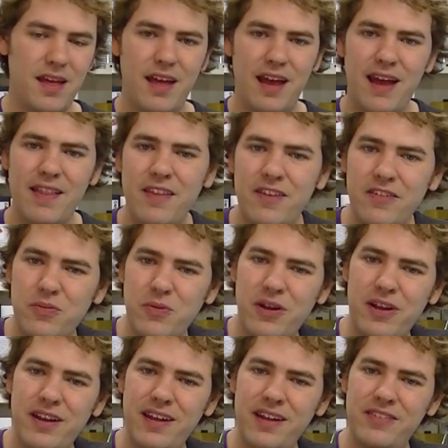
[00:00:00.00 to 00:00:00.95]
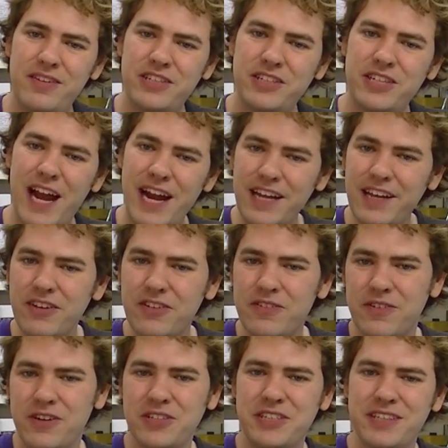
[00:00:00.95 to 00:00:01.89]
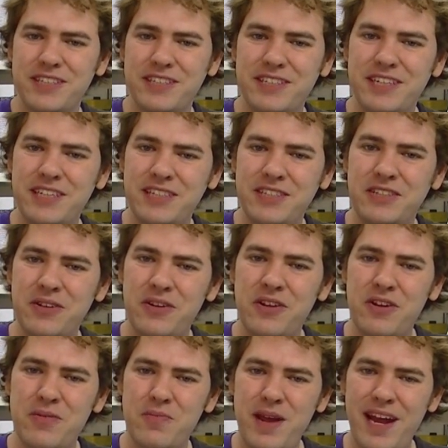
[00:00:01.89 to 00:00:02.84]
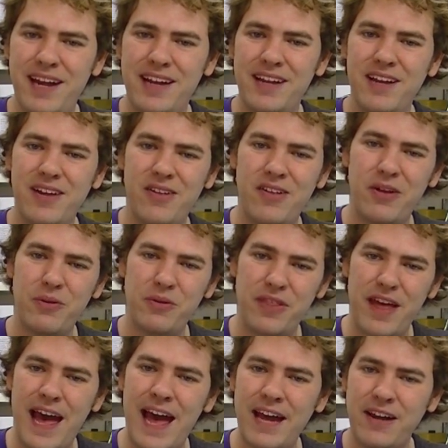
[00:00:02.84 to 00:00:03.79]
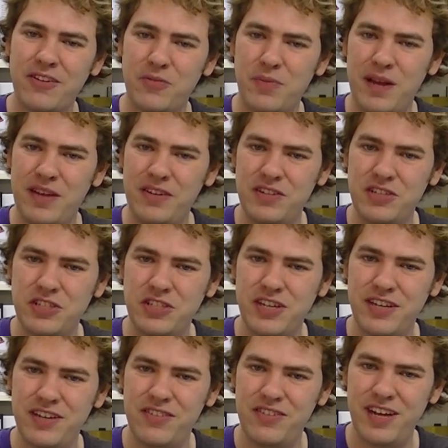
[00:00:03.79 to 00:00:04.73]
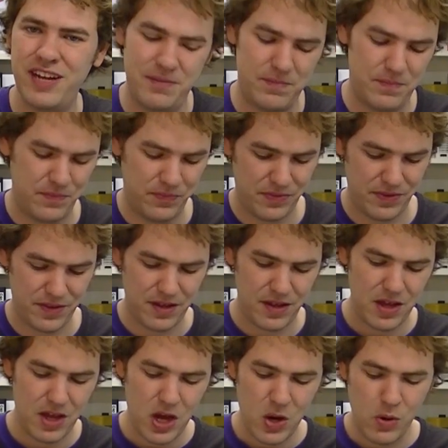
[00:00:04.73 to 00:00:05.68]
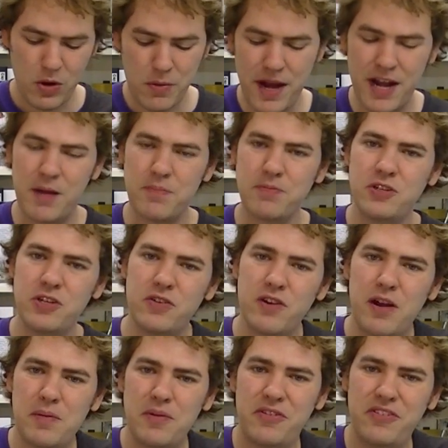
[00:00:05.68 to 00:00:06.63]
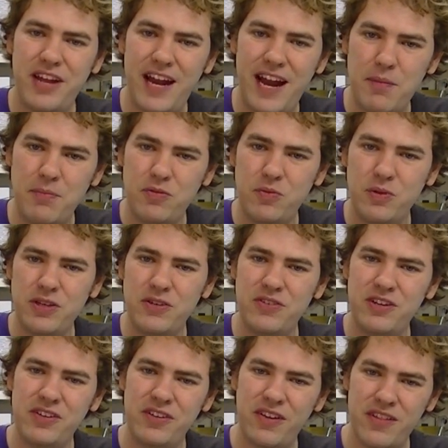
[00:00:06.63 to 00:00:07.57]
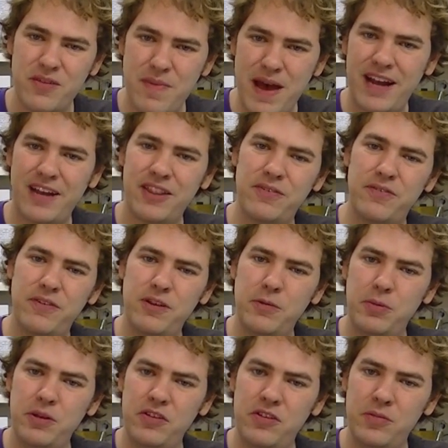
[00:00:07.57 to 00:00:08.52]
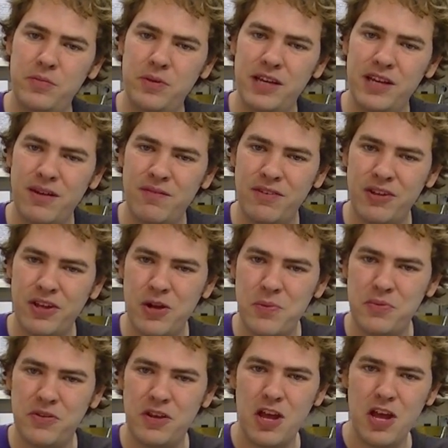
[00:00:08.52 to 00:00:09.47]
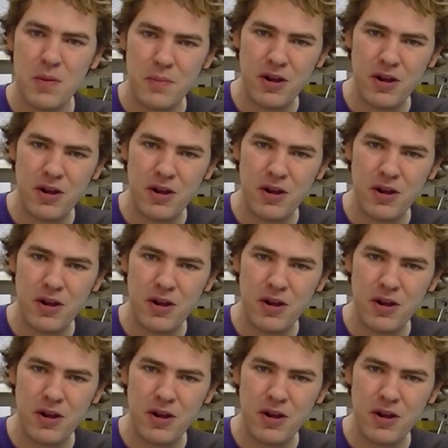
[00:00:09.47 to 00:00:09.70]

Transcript: And this one is the Chinese version that Seed Studio made along with the Hackerspace in Shenzhen. We made up 2 rubber stamps. We use these on the back of the free PCB envelopes, but